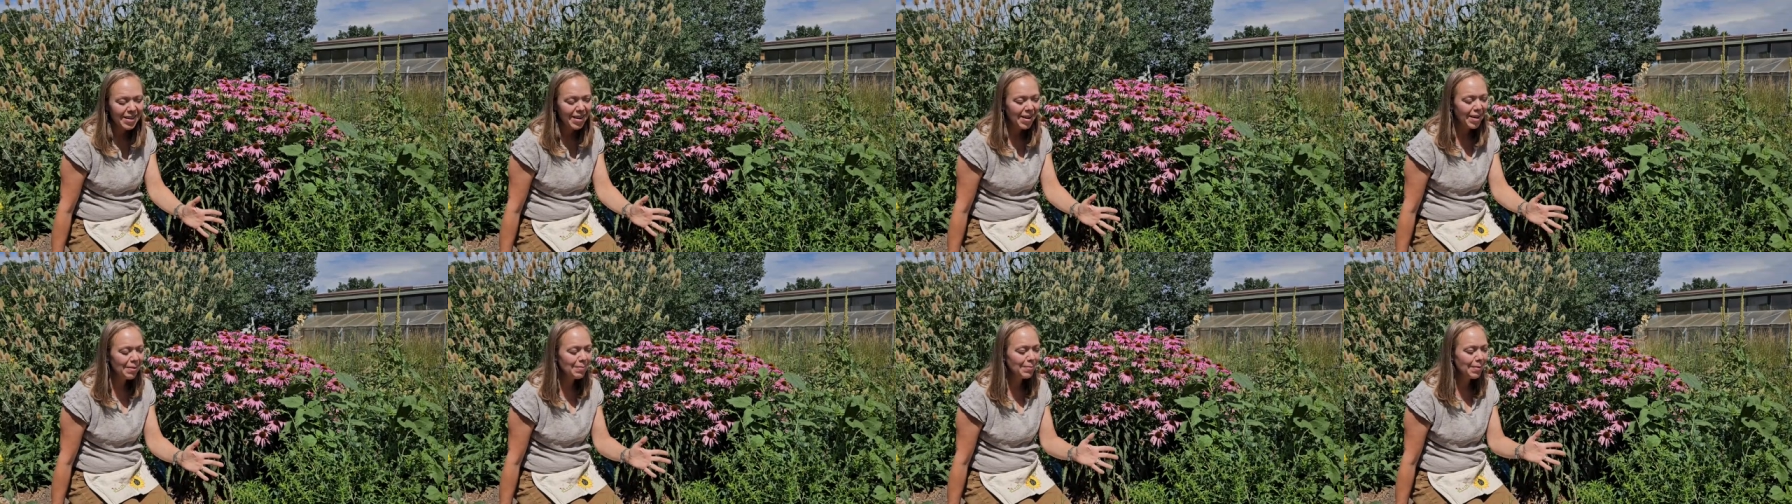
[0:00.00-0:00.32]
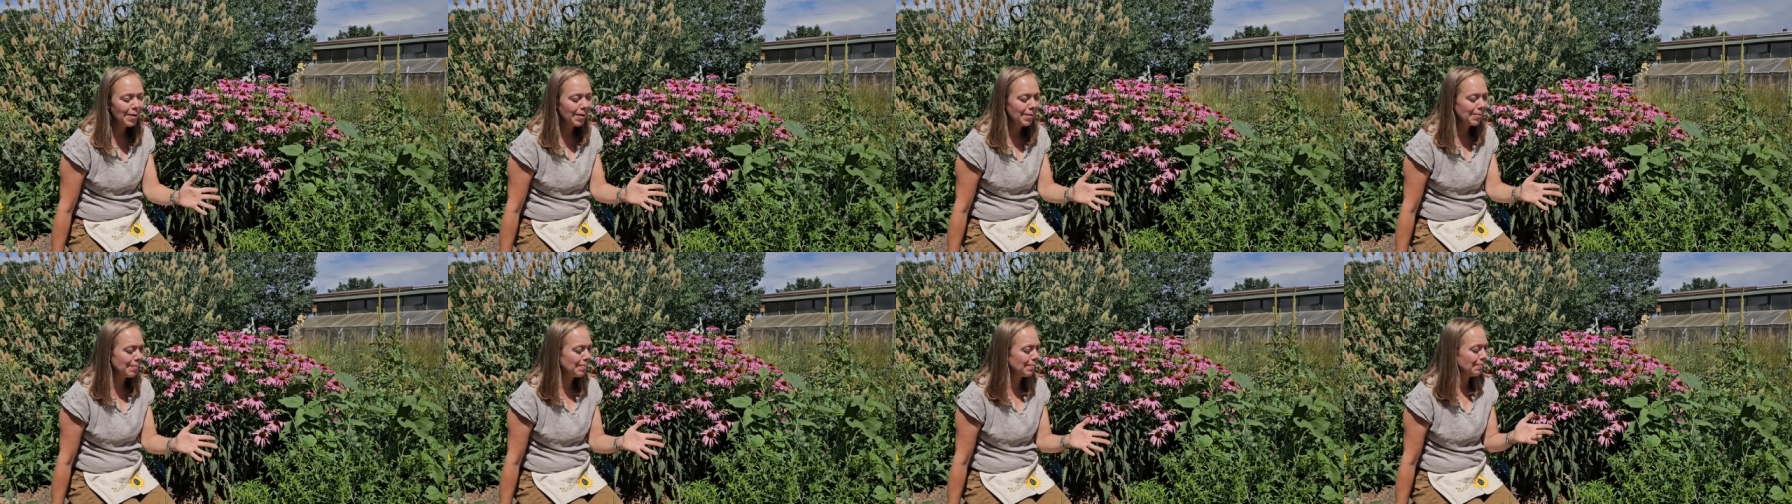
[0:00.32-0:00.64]
um,
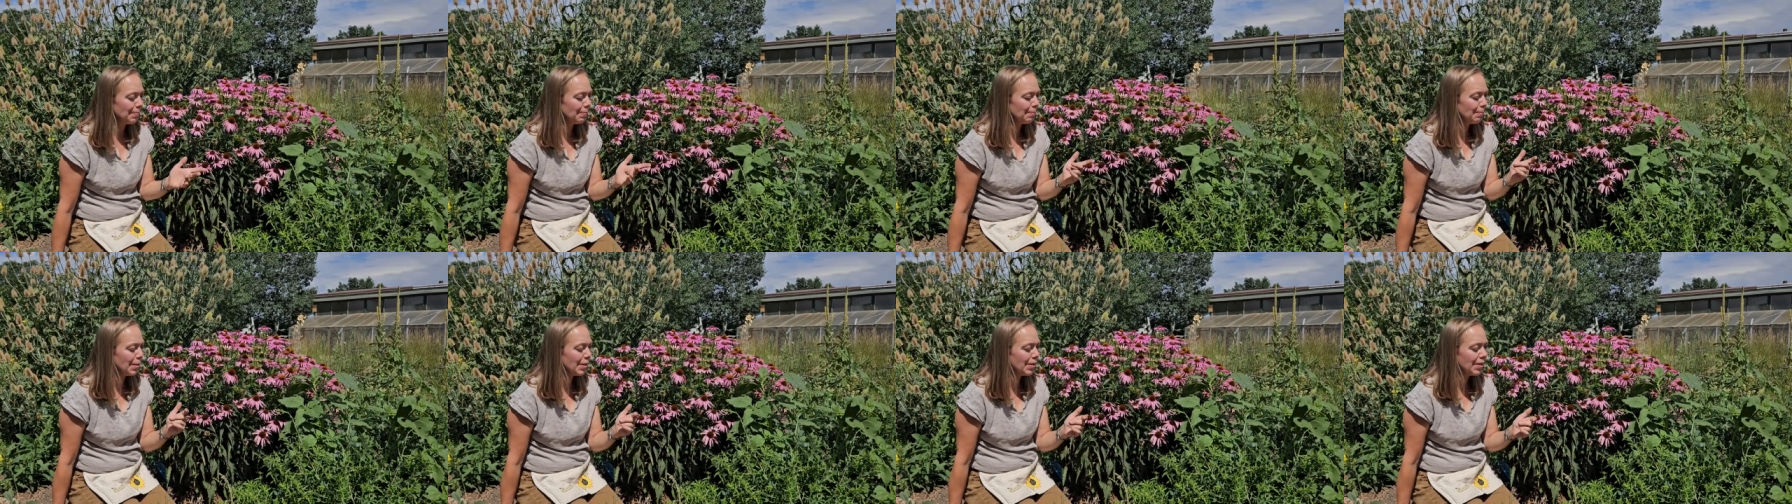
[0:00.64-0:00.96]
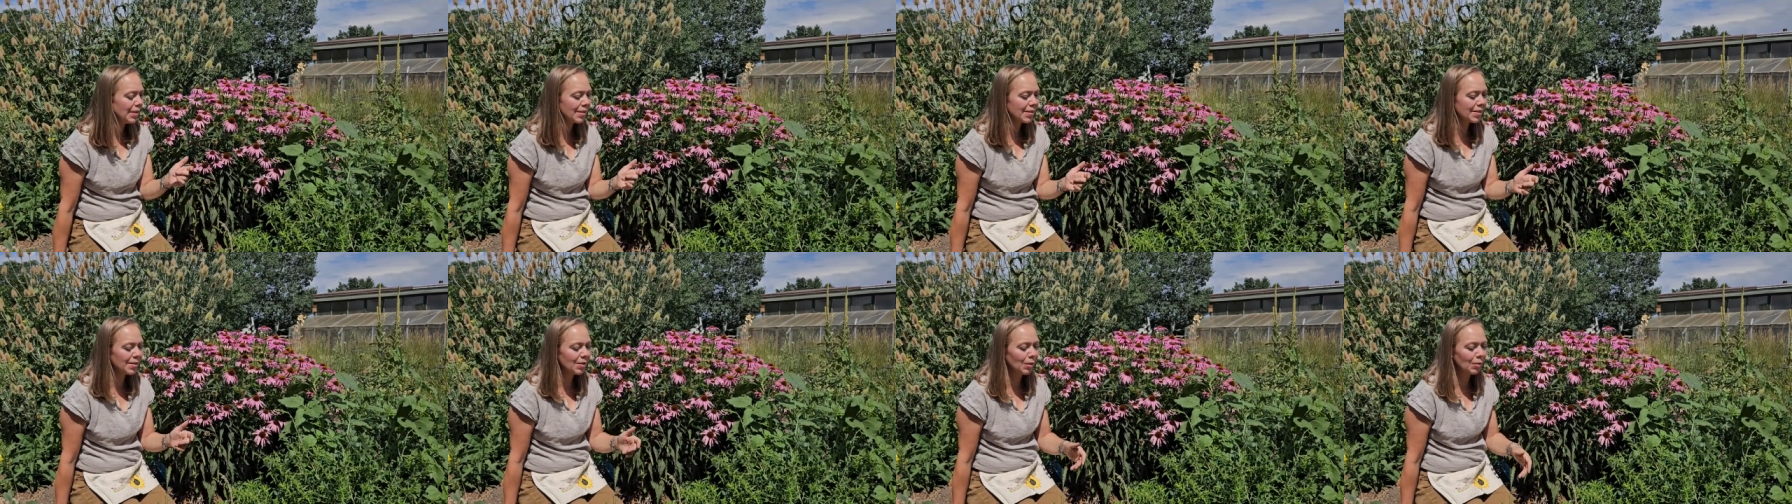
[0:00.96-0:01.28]
um,
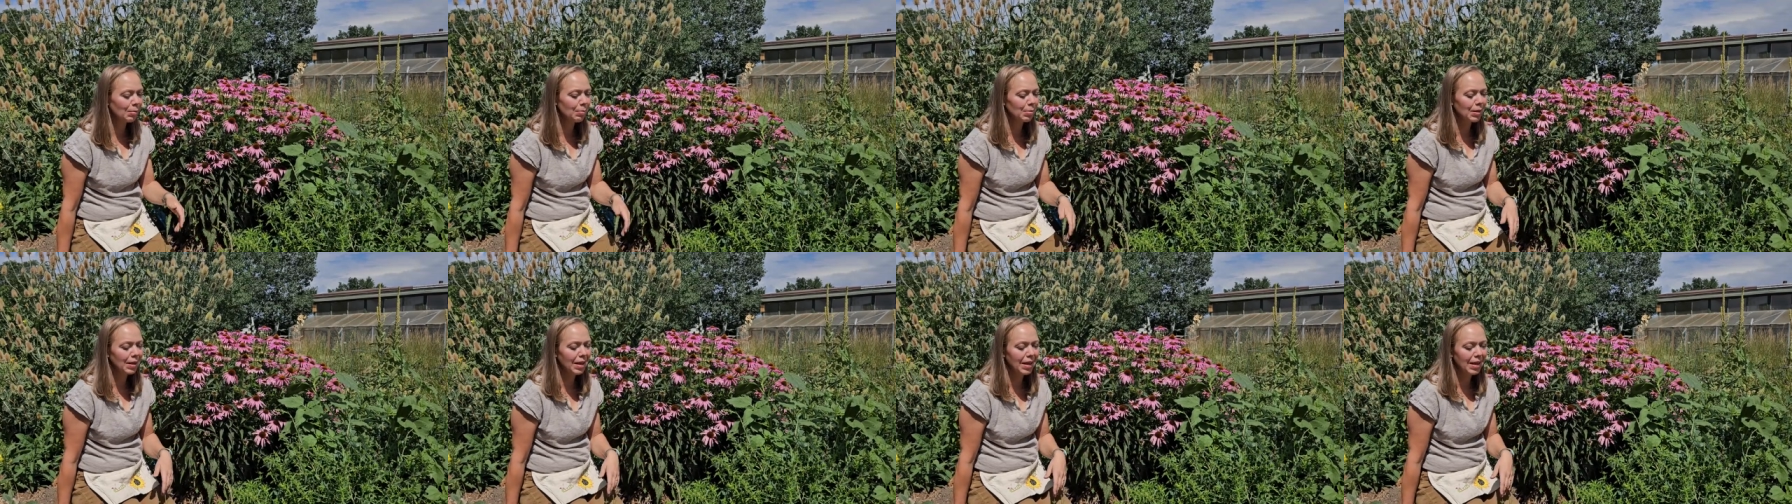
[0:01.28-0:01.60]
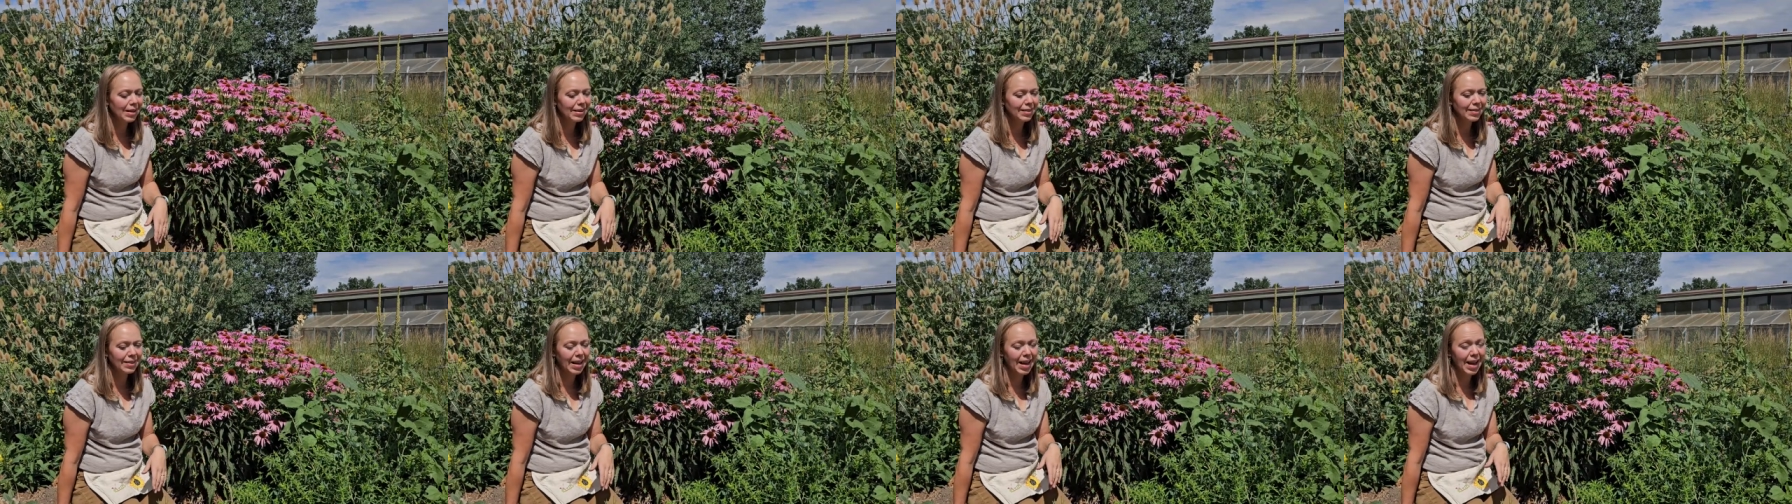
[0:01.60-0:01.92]
medicinal
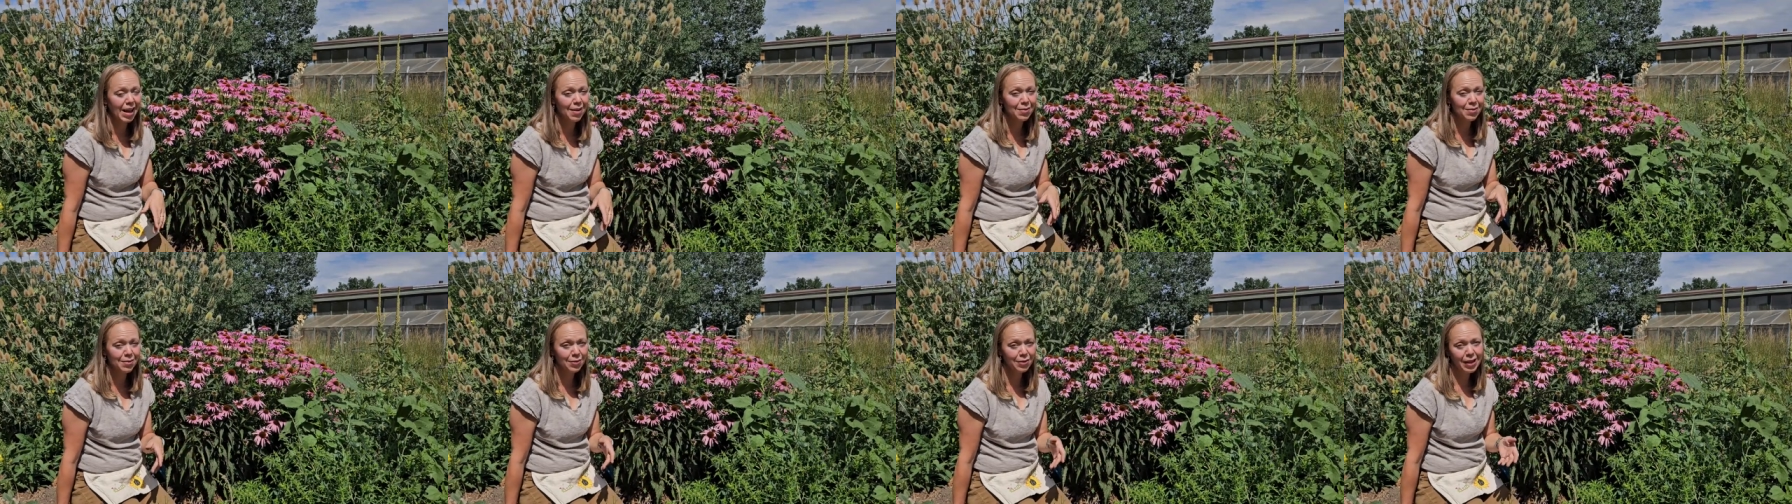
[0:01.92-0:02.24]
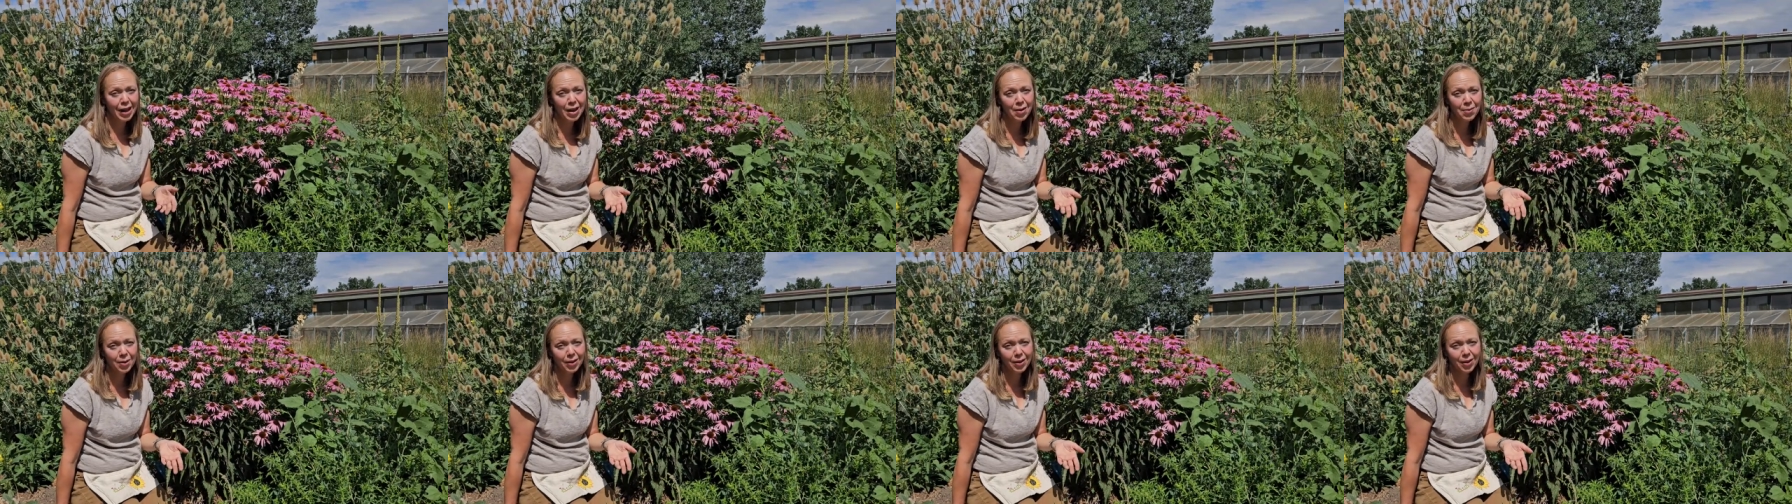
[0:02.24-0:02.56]
plant to have in
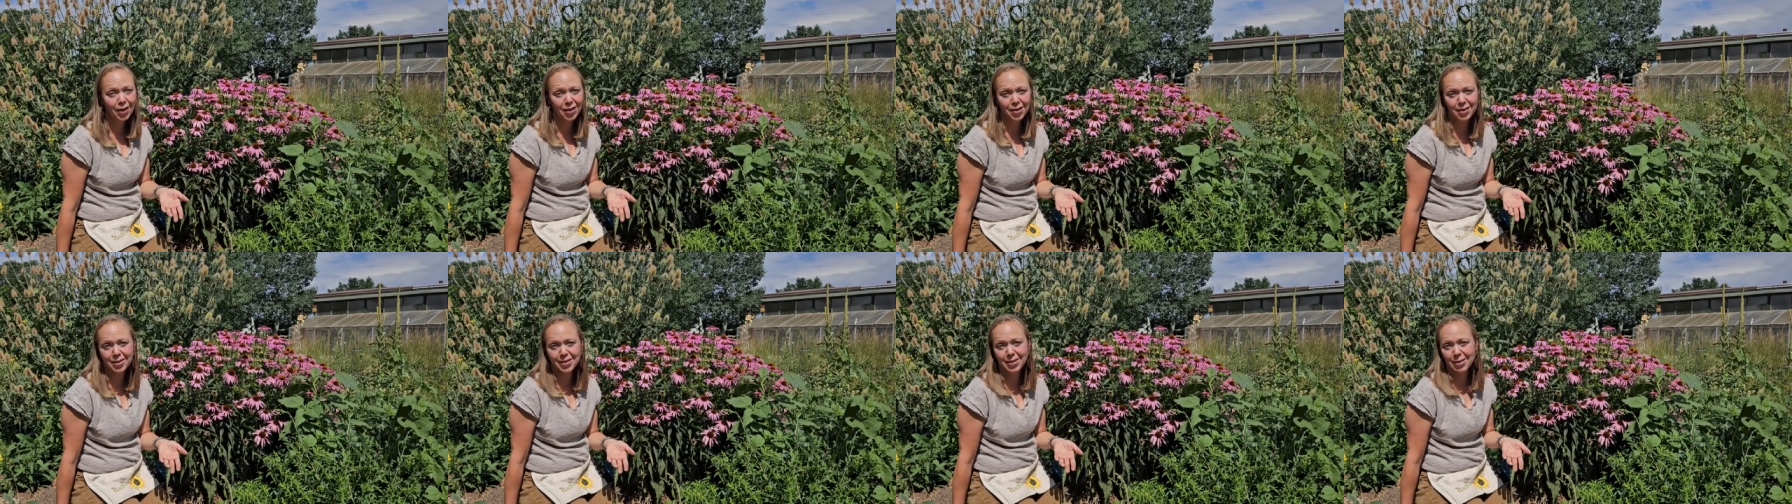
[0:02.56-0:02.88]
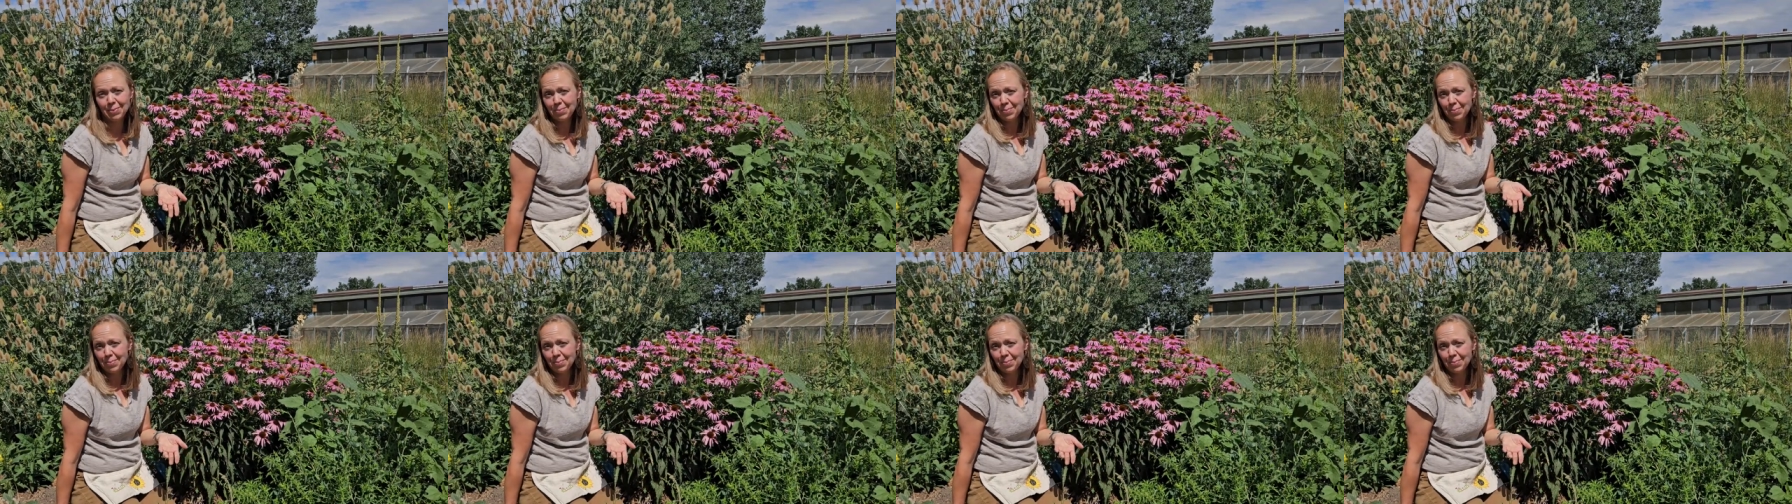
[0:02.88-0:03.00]
flower gardens,